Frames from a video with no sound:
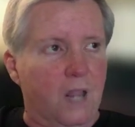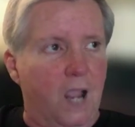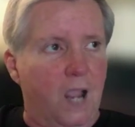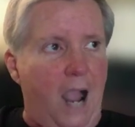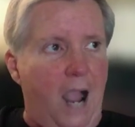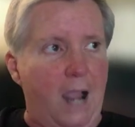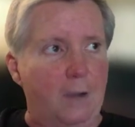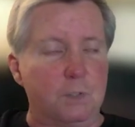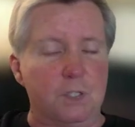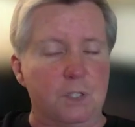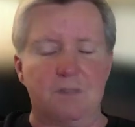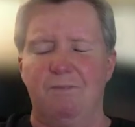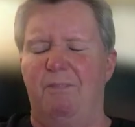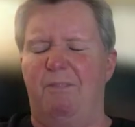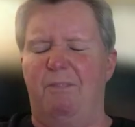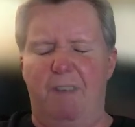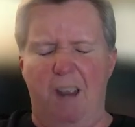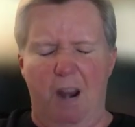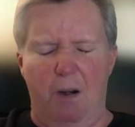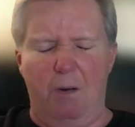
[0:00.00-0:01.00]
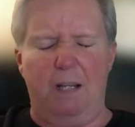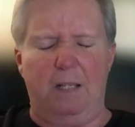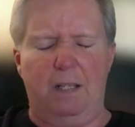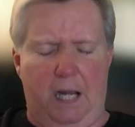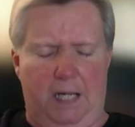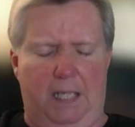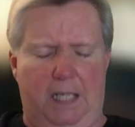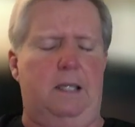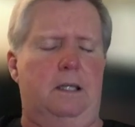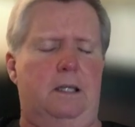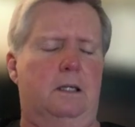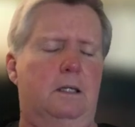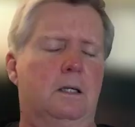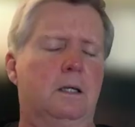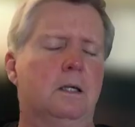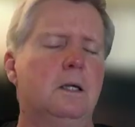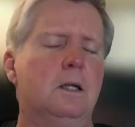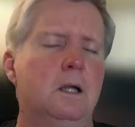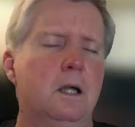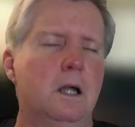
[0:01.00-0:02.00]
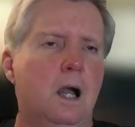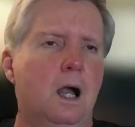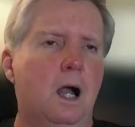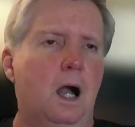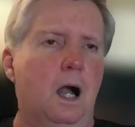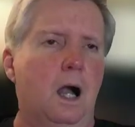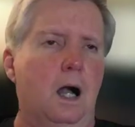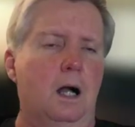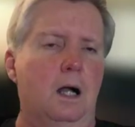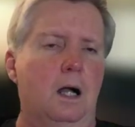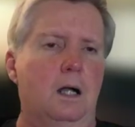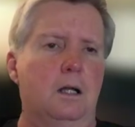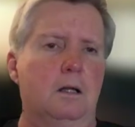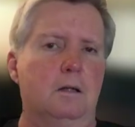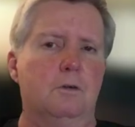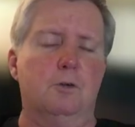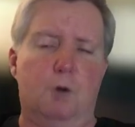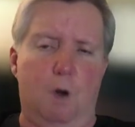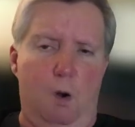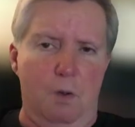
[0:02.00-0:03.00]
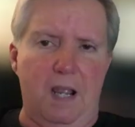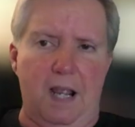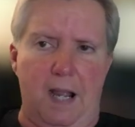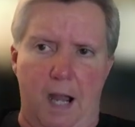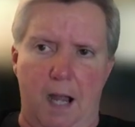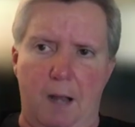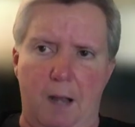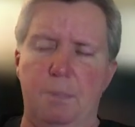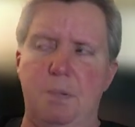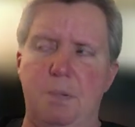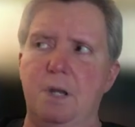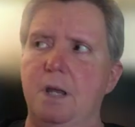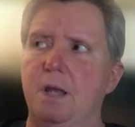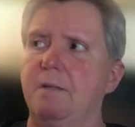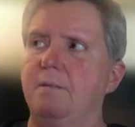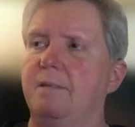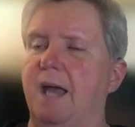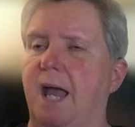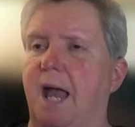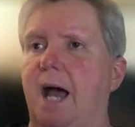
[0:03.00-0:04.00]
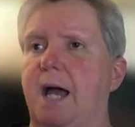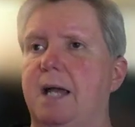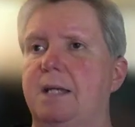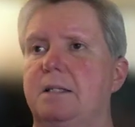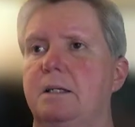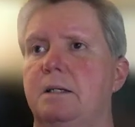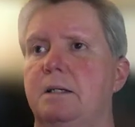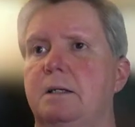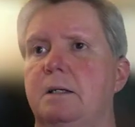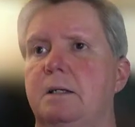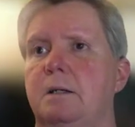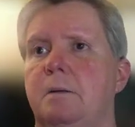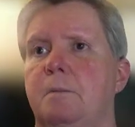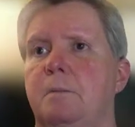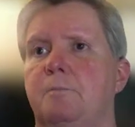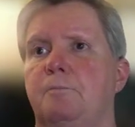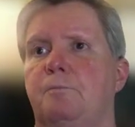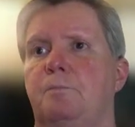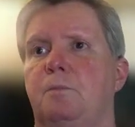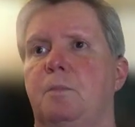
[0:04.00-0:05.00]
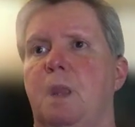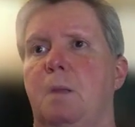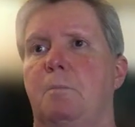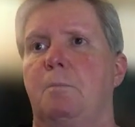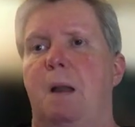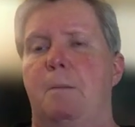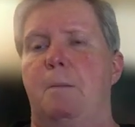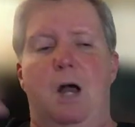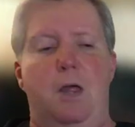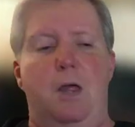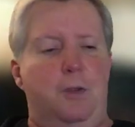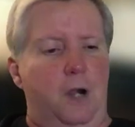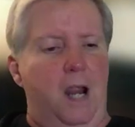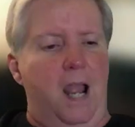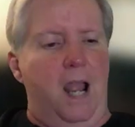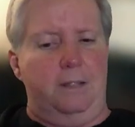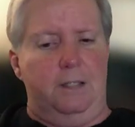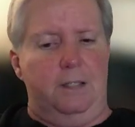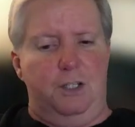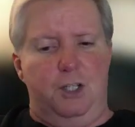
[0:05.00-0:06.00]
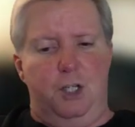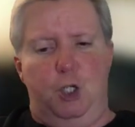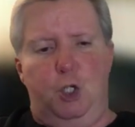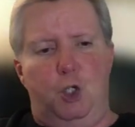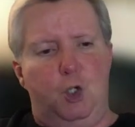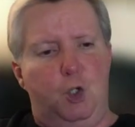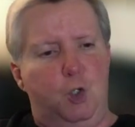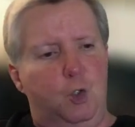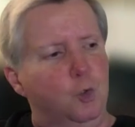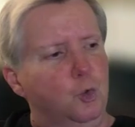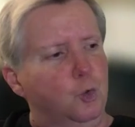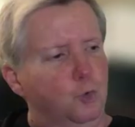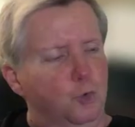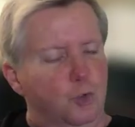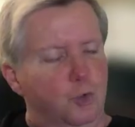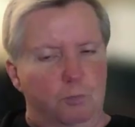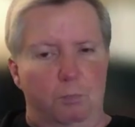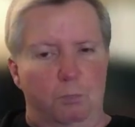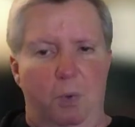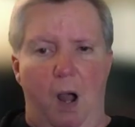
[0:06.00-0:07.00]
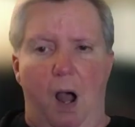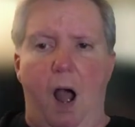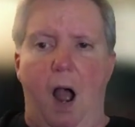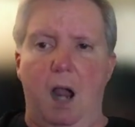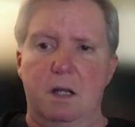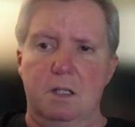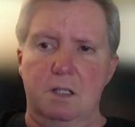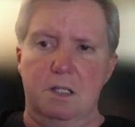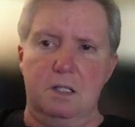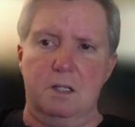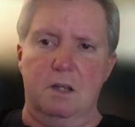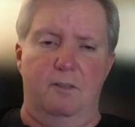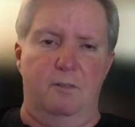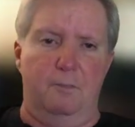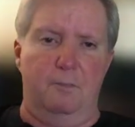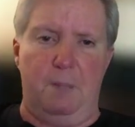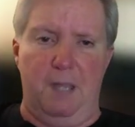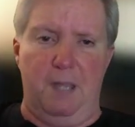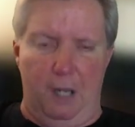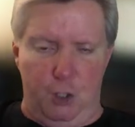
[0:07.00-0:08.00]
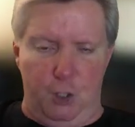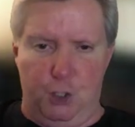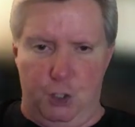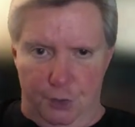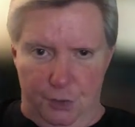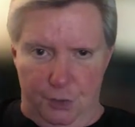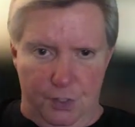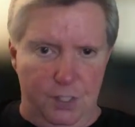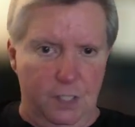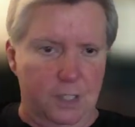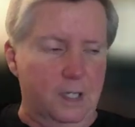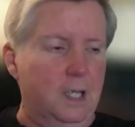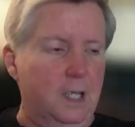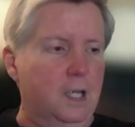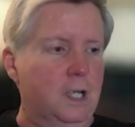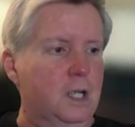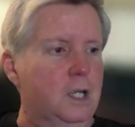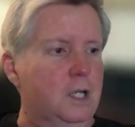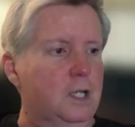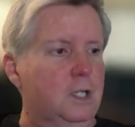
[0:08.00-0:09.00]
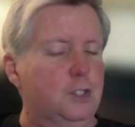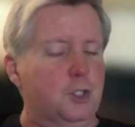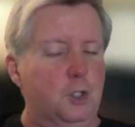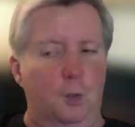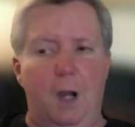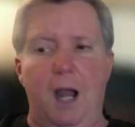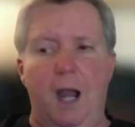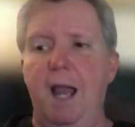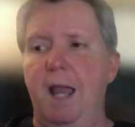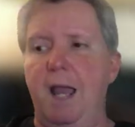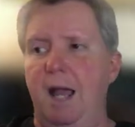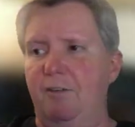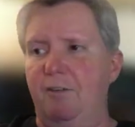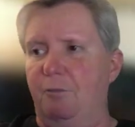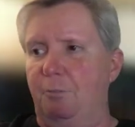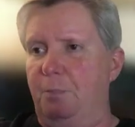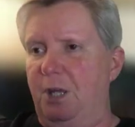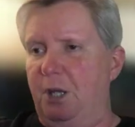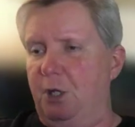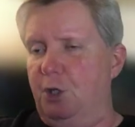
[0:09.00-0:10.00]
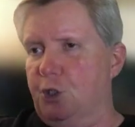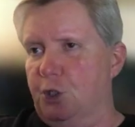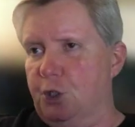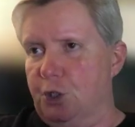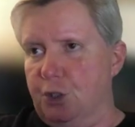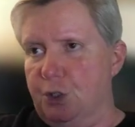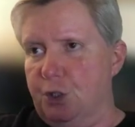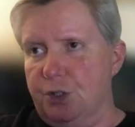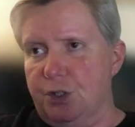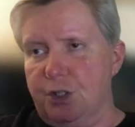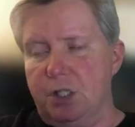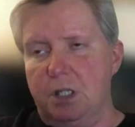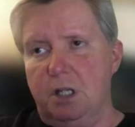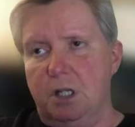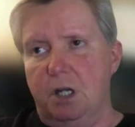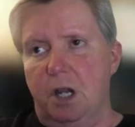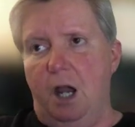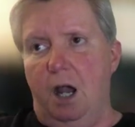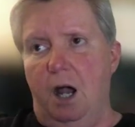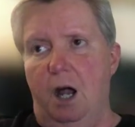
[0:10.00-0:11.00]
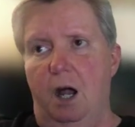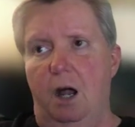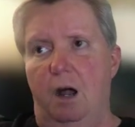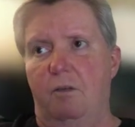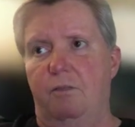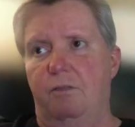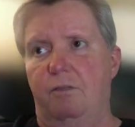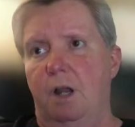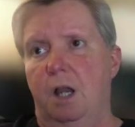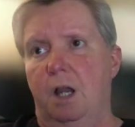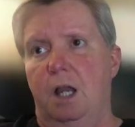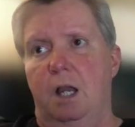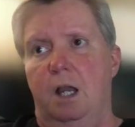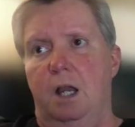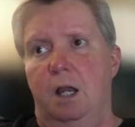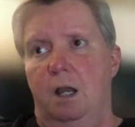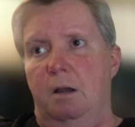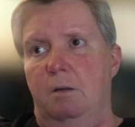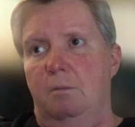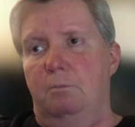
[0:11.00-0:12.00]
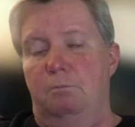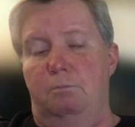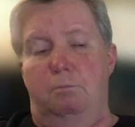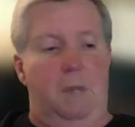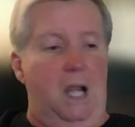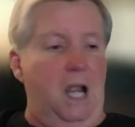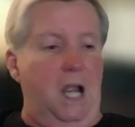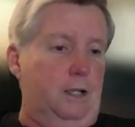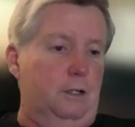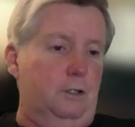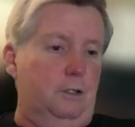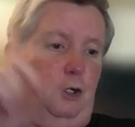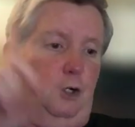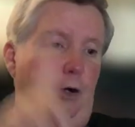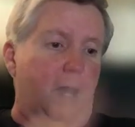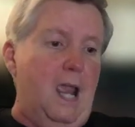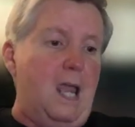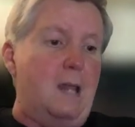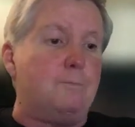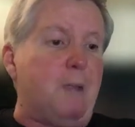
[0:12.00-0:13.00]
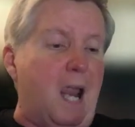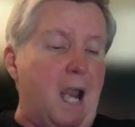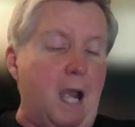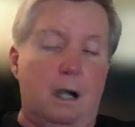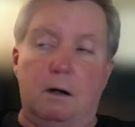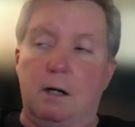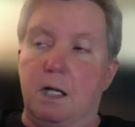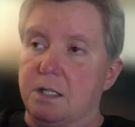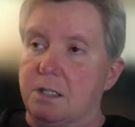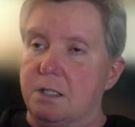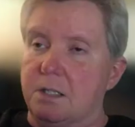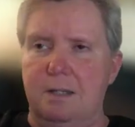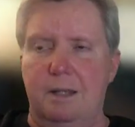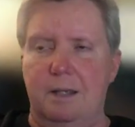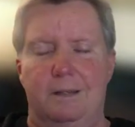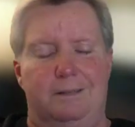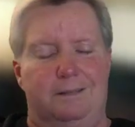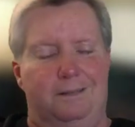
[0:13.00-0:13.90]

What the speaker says: I was very lucky growing up that my mother had this huge box of pictures. So I have pictures of my grandparents,